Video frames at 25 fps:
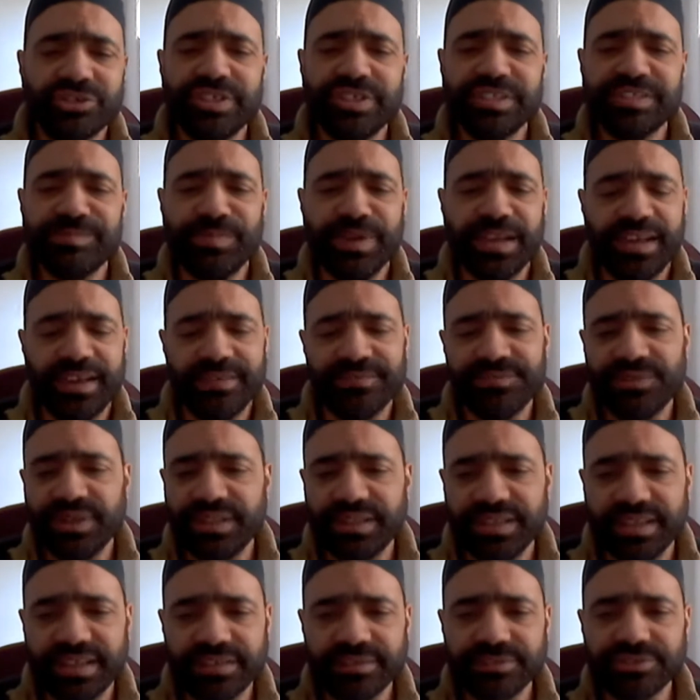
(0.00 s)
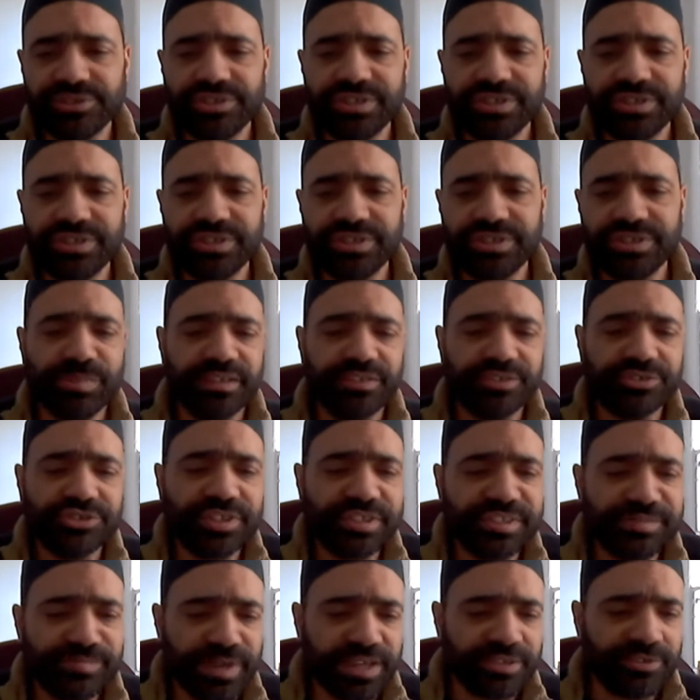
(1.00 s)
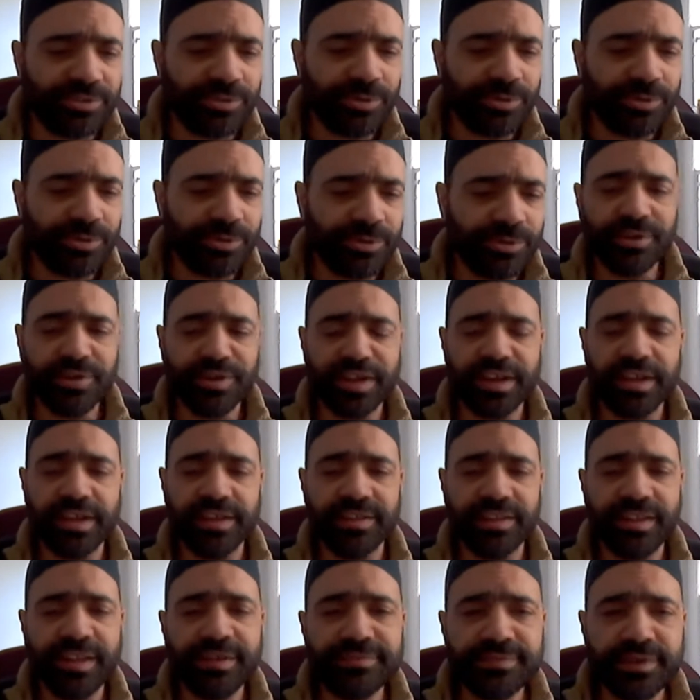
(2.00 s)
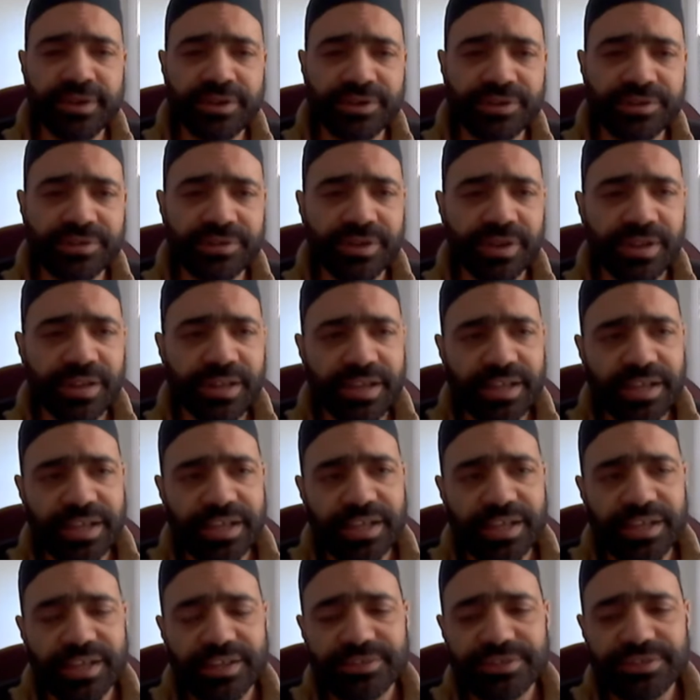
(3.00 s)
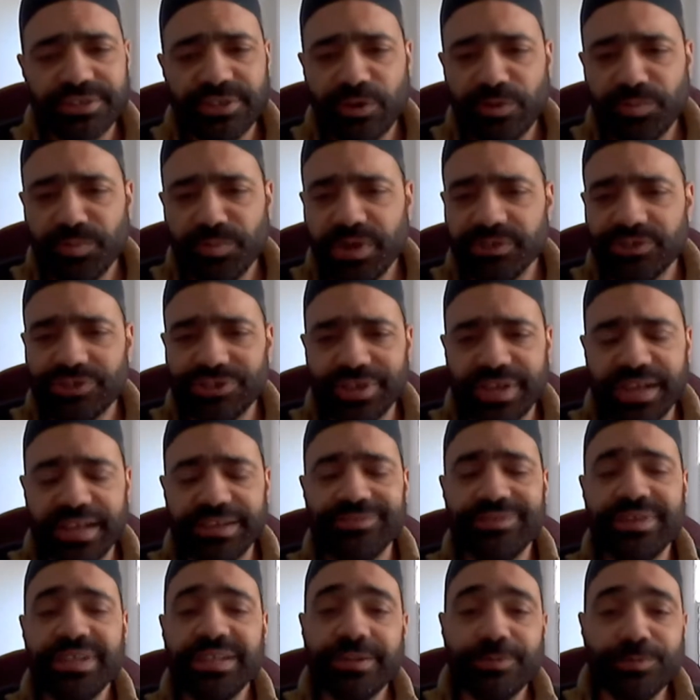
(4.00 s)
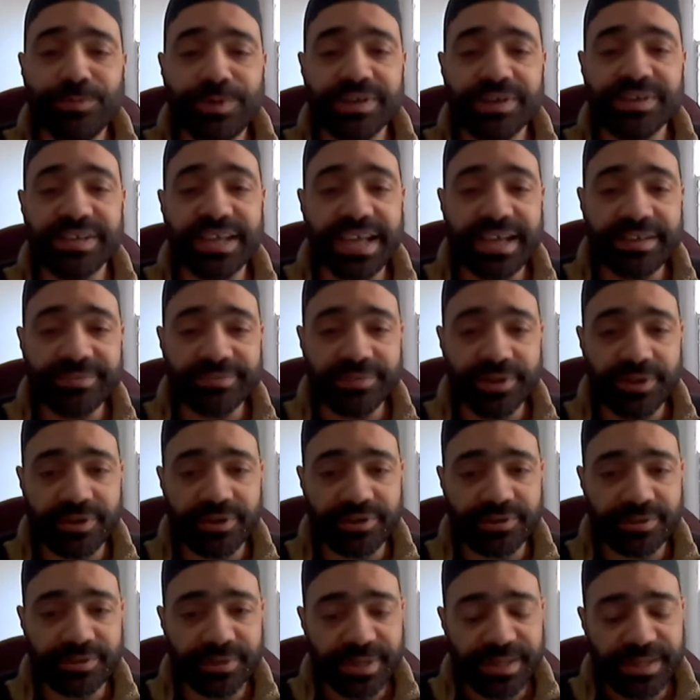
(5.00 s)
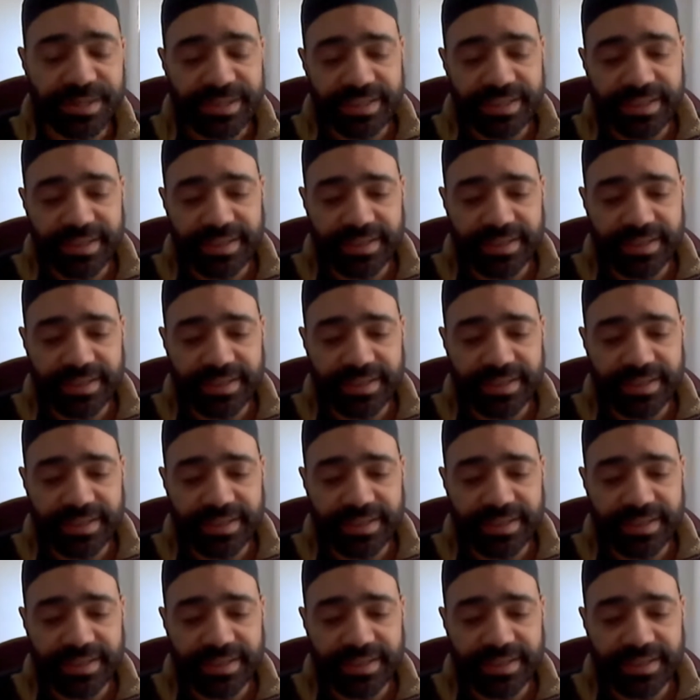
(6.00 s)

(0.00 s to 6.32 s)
She's my everything. She's my daughter, and I love her so much, and I really want to have her.